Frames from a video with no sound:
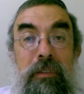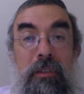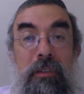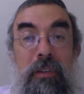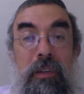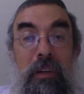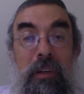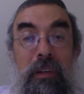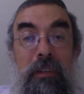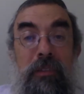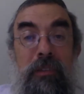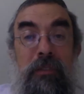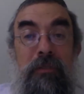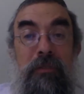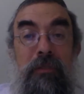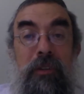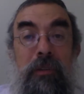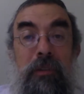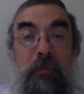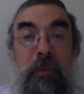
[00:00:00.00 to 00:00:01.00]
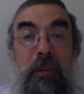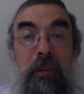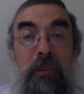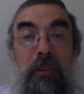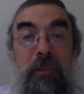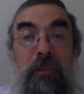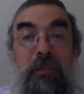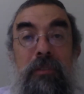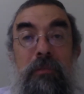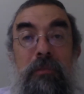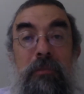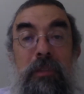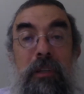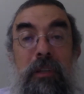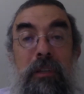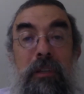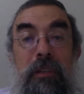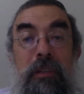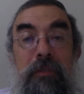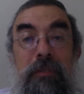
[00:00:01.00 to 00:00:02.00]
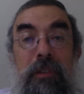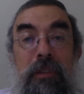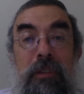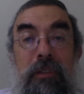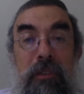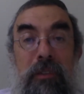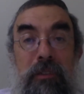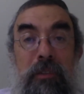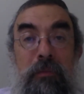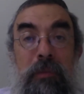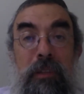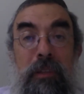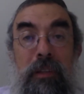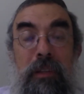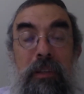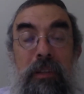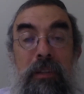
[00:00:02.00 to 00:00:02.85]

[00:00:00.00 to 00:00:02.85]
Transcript: words that come from the heart penetrate the heart.